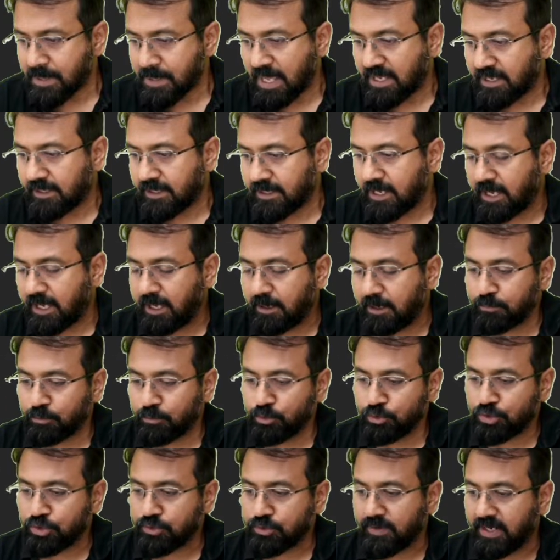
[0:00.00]
Yeah,
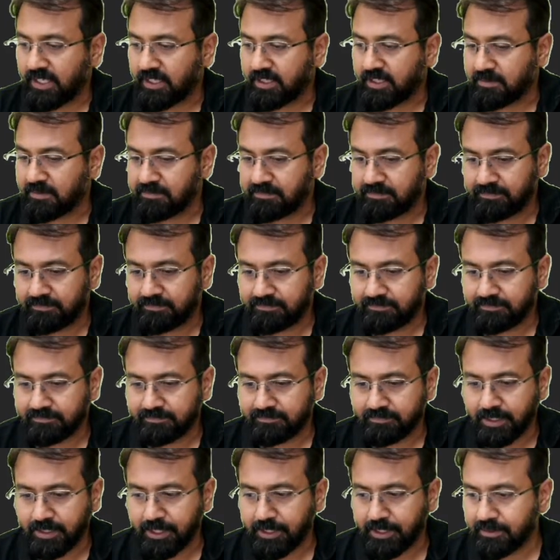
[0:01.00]
most welcome,
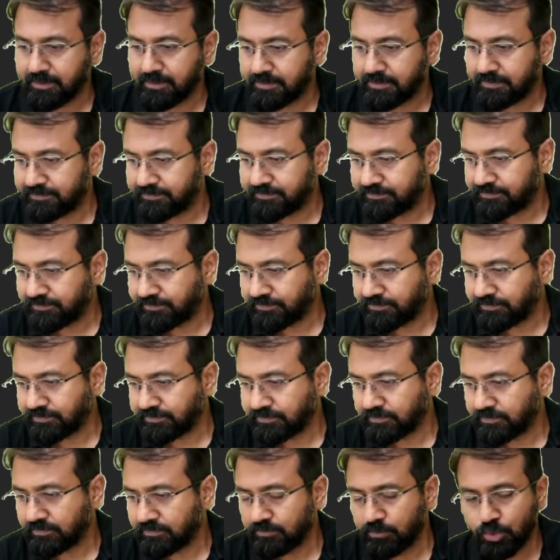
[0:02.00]
my dear.
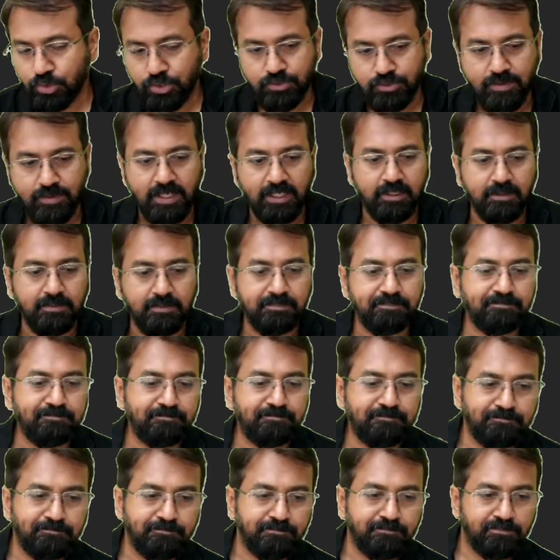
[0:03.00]
Most welcome.
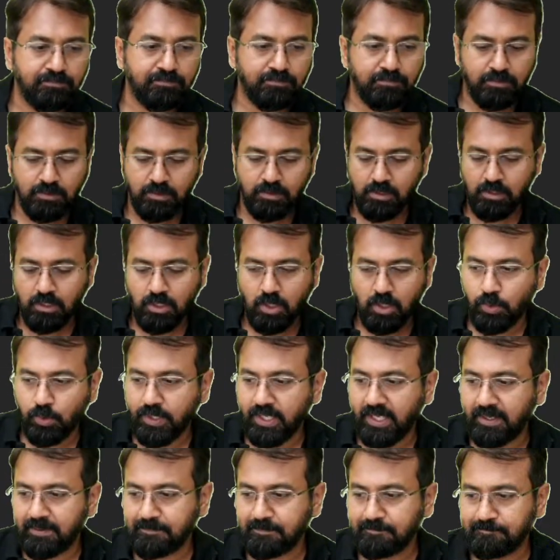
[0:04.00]

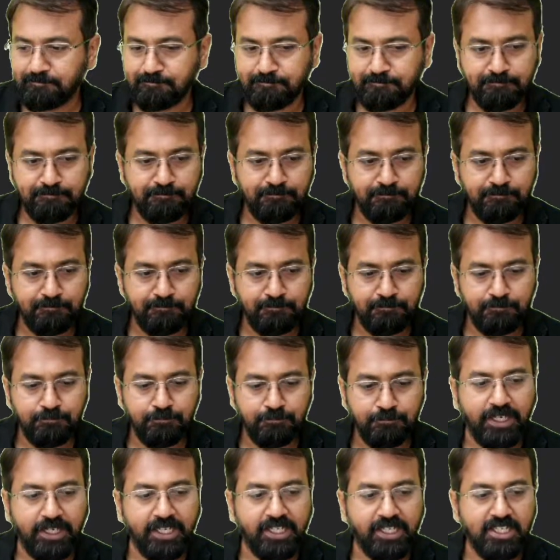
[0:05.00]
Okay,
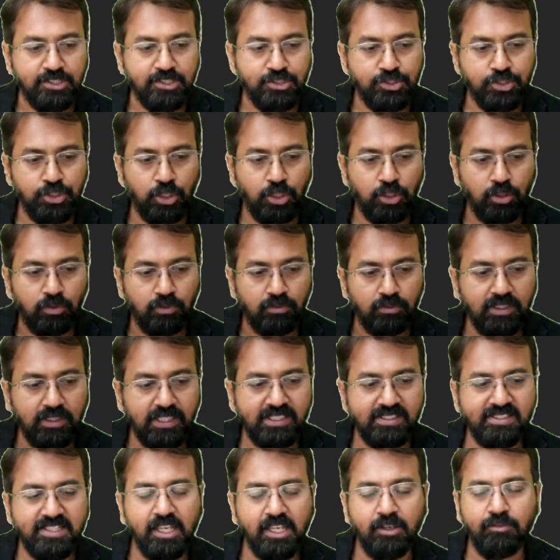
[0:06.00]
fine, guys. Chalo, let's
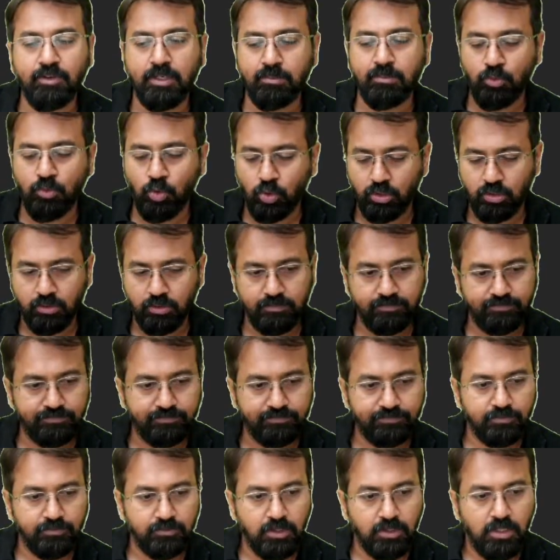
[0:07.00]
take one more.
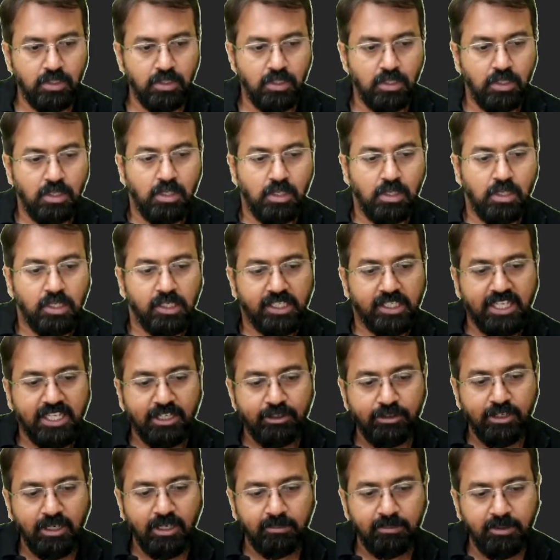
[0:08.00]
Can you
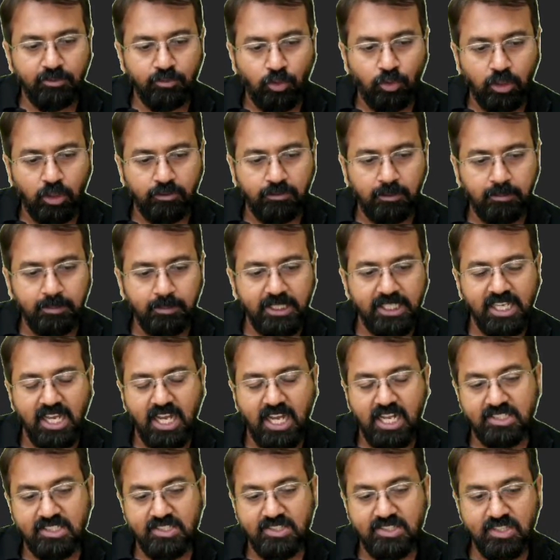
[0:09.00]
tell me what will be the
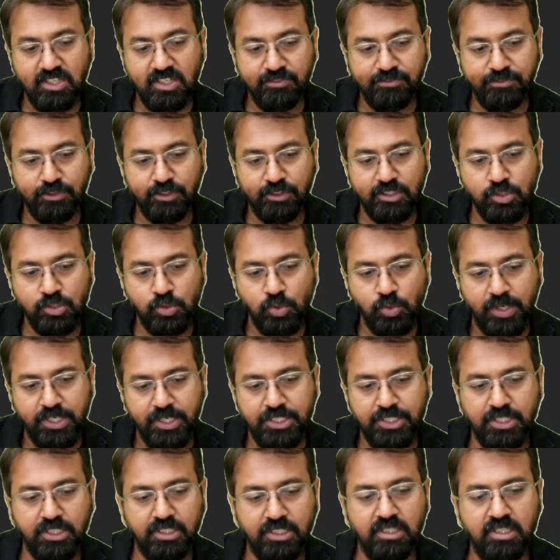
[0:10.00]
answer for this
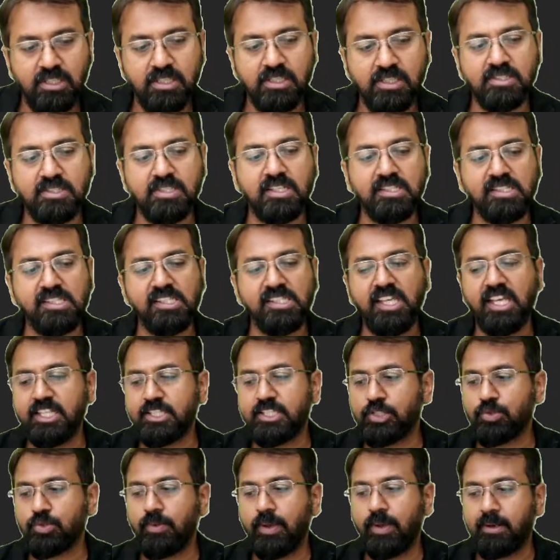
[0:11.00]
question? 68
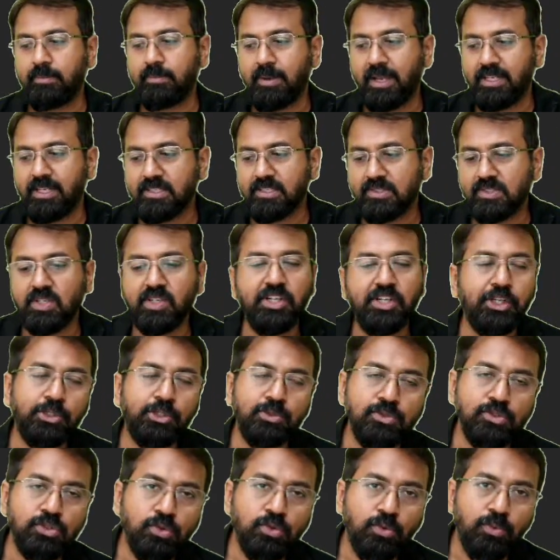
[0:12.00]
square minus 32
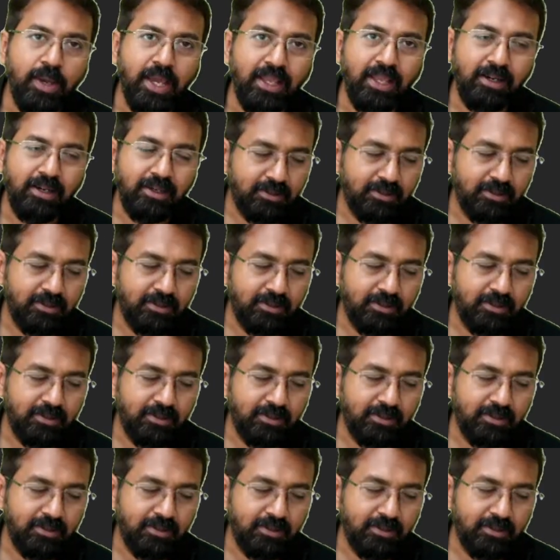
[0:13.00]
square.